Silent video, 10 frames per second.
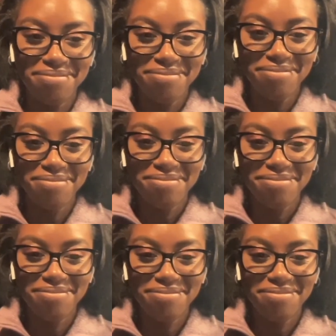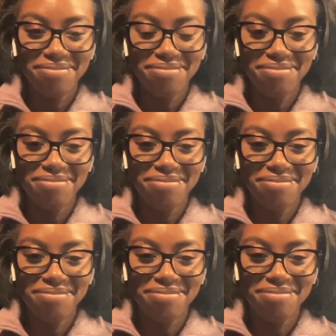
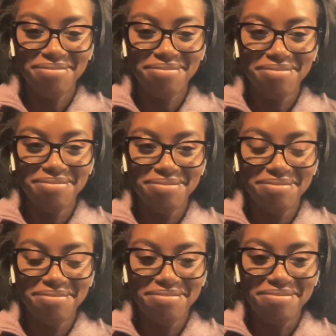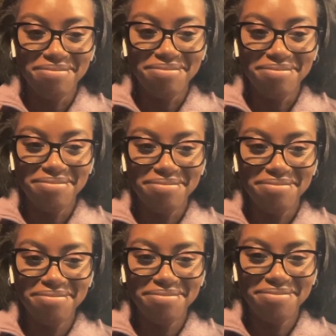
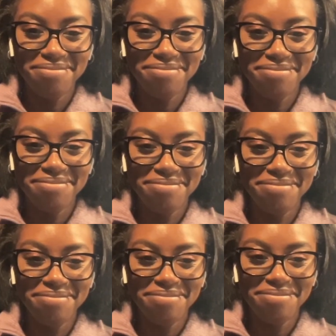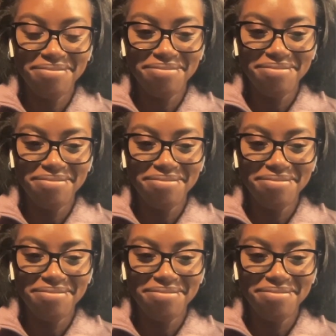No words are spoken by the person on screen.